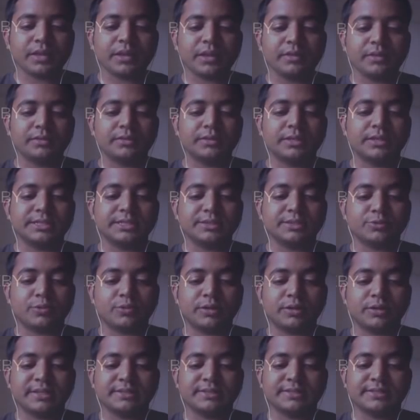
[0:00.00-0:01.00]
this
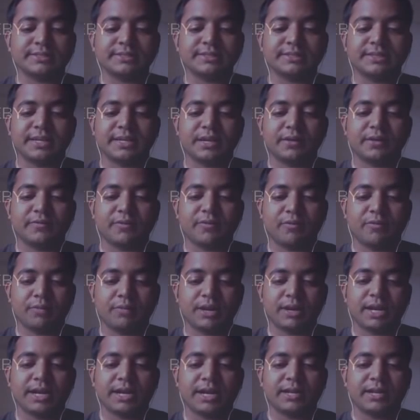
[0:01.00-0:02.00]
26th day of November
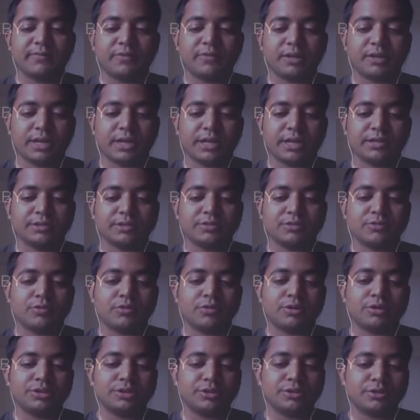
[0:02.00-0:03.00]
1949, so
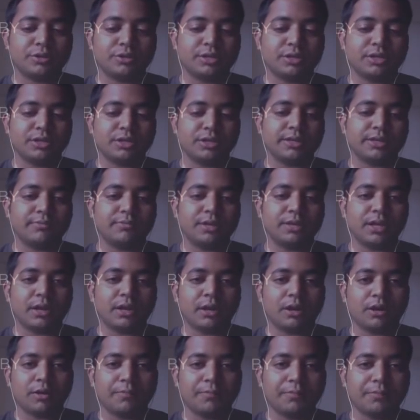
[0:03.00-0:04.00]
Constituent Assembly
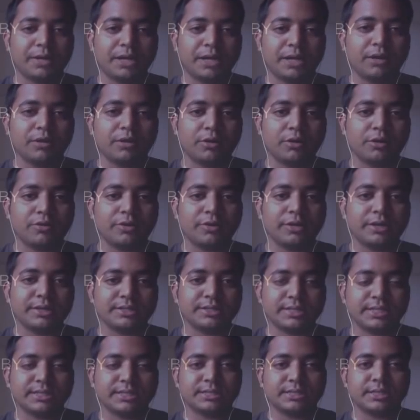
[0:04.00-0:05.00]
adopted it on
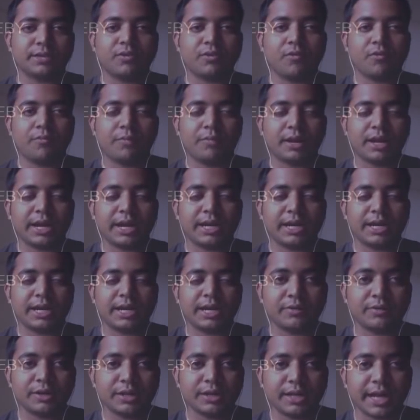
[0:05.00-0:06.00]
26th November
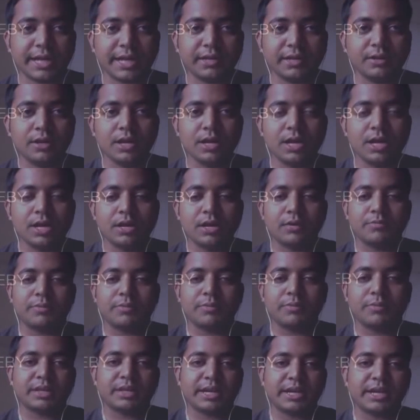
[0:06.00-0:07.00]
1949,
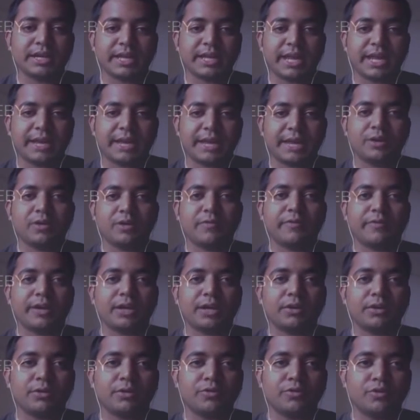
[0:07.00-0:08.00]
but it came into
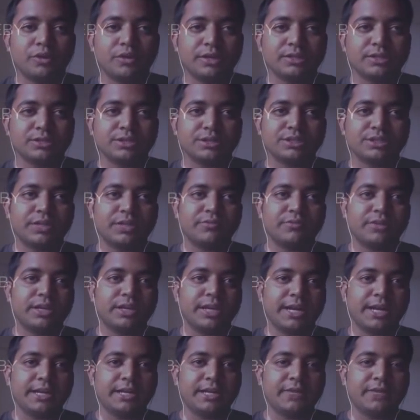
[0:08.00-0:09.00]
effect on 26th January
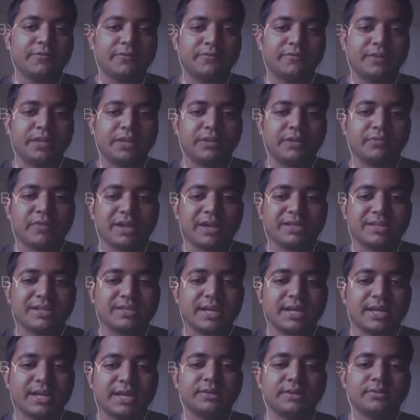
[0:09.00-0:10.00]
1950. Why is
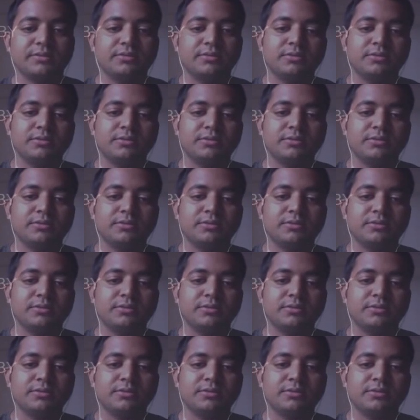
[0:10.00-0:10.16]
that?